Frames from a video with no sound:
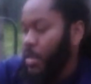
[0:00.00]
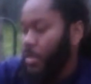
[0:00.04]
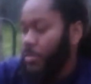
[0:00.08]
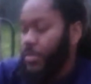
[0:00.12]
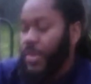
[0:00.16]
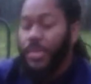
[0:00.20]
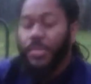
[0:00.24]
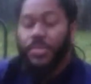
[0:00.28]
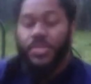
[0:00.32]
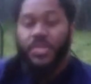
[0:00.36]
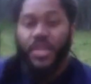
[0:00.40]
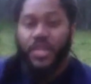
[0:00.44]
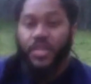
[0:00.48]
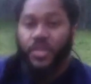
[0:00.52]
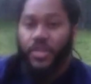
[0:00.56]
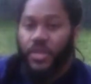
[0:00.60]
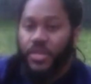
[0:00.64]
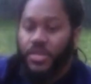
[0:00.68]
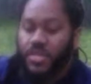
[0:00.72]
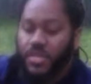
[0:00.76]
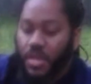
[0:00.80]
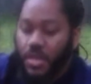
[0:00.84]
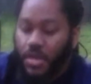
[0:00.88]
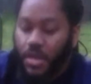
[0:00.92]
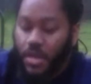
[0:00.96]
People say you can
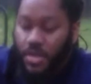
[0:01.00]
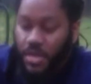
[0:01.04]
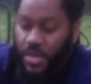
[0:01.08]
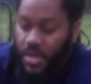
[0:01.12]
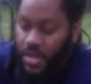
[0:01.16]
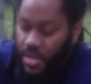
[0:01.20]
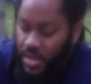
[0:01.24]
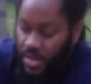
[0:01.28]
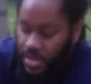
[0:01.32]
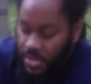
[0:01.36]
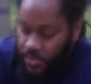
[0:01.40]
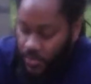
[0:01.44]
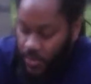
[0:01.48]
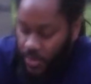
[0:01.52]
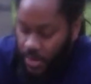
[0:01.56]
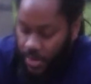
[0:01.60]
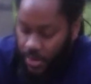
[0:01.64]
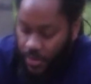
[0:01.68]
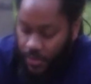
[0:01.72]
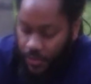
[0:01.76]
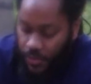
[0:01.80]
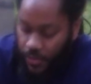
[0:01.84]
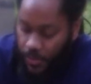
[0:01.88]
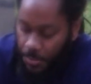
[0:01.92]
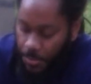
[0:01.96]
start these
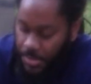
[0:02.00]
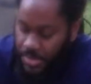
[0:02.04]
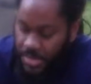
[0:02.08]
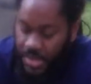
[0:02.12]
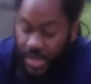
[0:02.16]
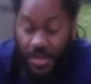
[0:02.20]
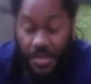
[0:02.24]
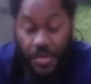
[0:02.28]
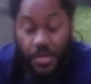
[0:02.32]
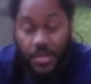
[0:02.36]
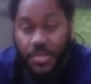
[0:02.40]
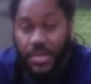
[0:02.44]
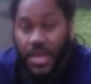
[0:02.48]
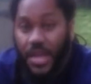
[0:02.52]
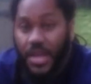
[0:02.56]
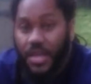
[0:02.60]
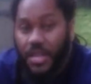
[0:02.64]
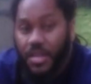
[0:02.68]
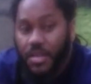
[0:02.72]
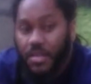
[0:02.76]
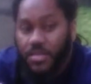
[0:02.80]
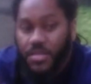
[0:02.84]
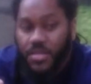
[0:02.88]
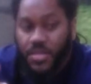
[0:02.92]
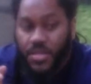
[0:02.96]
with potatoes out of
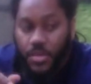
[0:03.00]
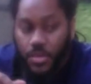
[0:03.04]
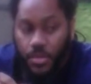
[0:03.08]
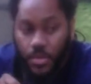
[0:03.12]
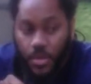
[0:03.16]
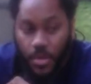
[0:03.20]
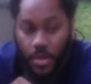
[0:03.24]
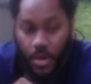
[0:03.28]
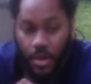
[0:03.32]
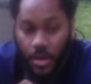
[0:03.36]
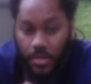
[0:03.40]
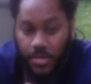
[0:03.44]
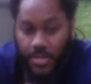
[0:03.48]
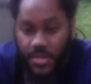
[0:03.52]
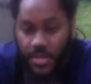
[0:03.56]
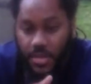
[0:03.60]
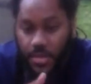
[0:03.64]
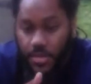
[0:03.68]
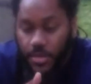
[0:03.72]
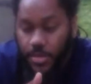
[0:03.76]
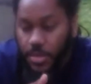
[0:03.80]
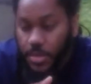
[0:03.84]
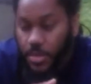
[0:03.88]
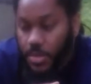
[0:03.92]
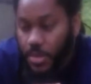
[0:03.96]
the store
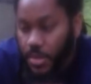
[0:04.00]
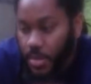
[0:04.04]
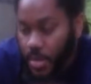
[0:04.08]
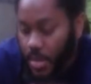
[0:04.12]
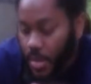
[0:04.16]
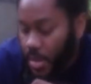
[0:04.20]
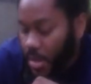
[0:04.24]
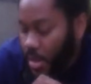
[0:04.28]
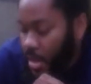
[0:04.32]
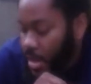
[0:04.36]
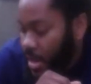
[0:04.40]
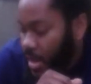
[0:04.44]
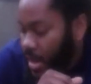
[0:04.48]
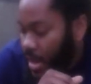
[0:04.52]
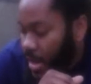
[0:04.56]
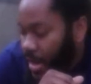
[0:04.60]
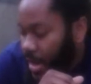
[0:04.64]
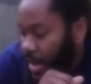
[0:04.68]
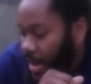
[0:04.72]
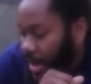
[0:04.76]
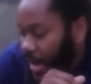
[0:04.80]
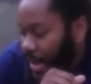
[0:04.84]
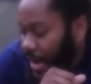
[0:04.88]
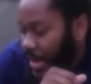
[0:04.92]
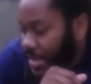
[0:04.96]
also.
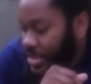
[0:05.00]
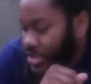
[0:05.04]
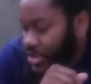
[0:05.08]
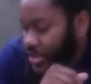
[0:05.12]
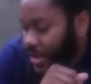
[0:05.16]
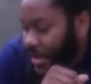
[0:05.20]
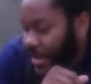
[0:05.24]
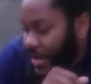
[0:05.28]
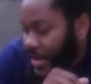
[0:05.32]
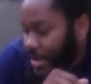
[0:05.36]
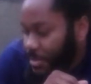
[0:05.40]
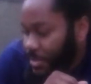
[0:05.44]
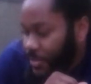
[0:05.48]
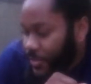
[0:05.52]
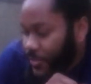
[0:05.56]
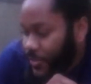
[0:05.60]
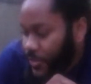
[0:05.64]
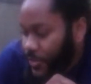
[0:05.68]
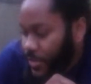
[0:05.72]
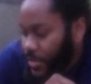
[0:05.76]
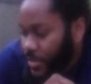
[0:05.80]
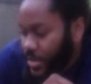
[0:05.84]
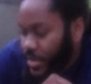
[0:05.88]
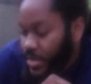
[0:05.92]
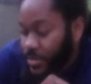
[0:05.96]
I tried it
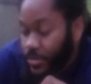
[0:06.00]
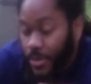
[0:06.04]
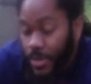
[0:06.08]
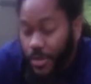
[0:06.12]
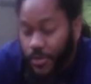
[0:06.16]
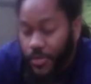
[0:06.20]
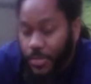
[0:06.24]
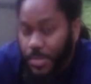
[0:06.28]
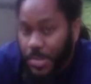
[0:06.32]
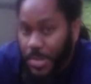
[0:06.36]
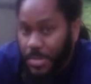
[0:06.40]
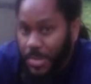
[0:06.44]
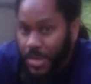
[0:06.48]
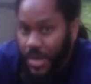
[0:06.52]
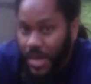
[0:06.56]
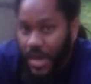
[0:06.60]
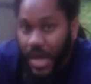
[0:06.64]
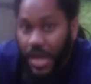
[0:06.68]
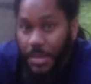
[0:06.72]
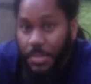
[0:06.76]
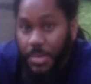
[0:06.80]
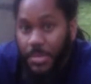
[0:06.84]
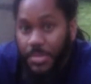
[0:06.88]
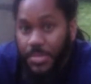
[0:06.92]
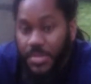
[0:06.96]
before, it didn't work for me, but a
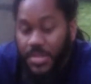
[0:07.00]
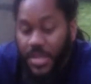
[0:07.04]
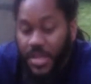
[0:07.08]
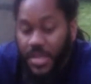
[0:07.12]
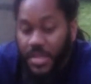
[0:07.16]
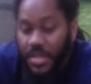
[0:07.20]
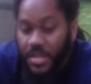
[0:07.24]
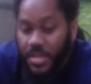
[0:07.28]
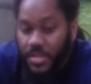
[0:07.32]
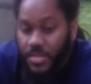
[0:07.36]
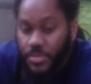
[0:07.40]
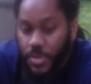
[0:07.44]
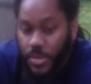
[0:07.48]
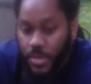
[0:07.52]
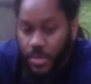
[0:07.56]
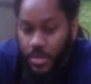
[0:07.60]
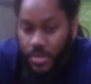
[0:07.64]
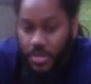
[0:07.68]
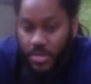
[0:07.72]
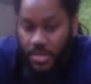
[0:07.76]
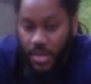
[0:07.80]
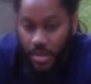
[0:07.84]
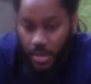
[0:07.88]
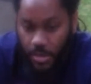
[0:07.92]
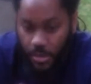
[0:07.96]
lot of people say it does work.
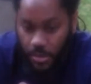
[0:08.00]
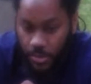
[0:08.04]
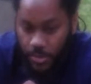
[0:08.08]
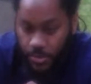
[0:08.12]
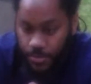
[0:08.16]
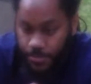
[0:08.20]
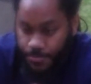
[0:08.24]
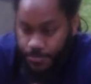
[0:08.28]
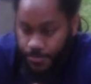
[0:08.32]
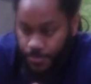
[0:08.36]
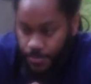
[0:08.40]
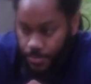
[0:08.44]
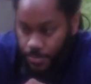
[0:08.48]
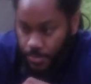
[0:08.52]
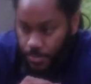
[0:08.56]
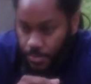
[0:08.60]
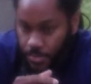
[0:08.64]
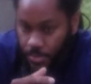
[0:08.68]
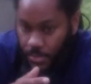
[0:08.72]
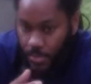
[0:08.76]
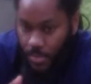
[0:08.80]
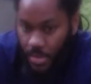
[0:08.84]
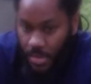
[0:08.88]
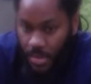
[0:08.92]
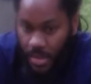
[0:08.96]
So
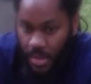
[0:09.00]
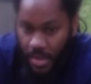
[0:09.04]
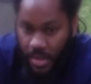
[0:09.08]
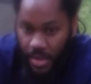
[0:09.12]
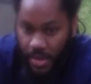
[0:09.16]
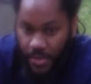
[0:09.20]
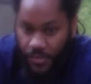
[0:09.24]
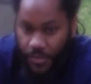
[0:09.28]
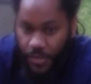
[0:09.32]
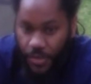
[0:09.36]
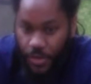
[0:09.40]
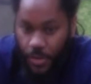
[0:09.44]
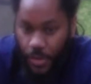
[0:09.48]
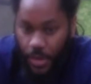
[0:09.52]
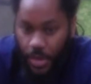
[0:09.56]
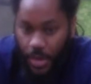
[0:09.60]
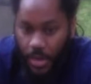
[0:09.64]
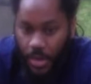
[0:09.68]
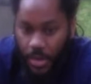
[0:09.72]
if you